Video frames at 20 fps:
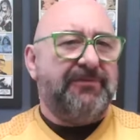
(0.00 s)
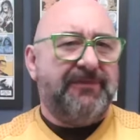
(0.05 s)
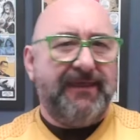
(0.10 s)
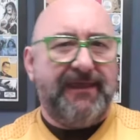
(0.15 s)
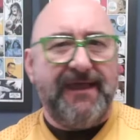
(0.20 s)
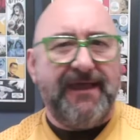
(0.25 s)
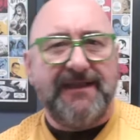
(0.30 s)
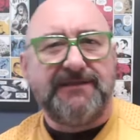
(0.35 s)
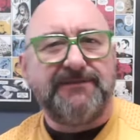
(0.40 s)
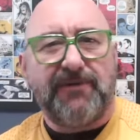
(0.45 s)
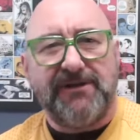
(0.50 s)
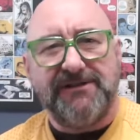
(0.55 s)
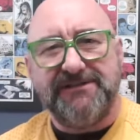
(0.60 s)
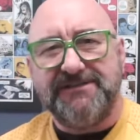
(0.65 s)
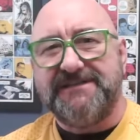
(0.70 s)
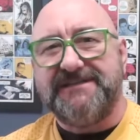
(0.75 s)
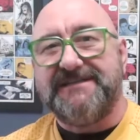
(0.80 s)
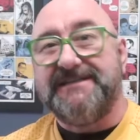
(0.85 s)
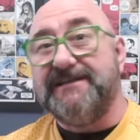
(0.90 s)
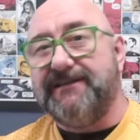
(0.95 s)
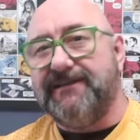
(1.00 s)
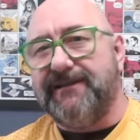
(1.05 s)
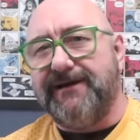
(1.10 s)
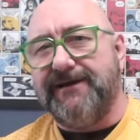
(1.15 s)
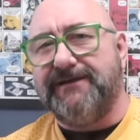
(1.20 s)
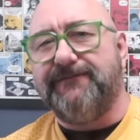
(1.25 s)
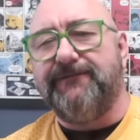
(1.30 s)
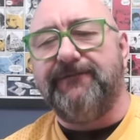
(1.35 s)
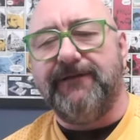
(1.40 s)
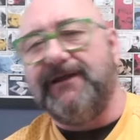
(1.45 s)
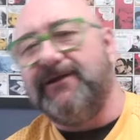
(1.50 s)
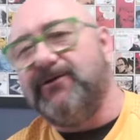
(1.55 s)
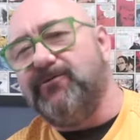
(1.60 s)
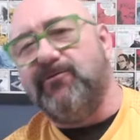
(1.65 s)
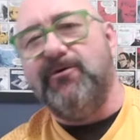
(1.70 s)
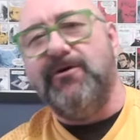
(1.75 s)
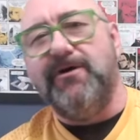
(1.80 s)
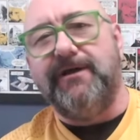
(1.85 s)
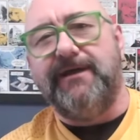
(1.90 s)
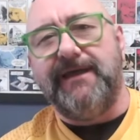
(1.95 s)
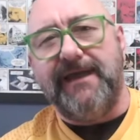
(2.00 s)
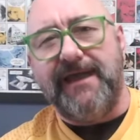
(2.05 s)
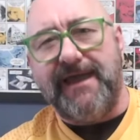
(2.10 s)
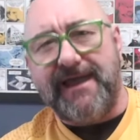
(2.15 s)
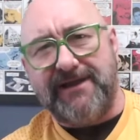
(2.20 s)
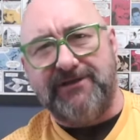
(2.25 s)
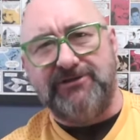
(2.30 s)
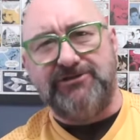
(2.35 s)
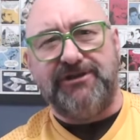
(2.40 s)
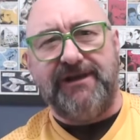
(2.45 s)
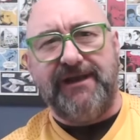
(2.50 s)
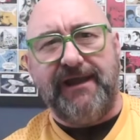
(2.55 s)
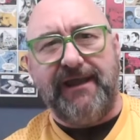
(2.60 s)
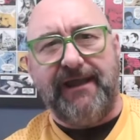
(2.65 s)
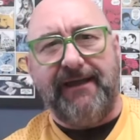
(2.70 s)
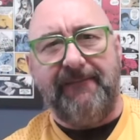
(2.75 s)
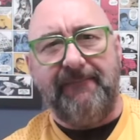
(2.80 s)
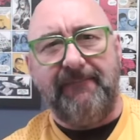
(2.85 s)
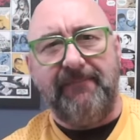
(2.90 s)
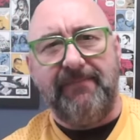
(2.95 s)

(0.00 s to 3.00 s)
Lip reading: the Enterprise's delightfully quirky engineer.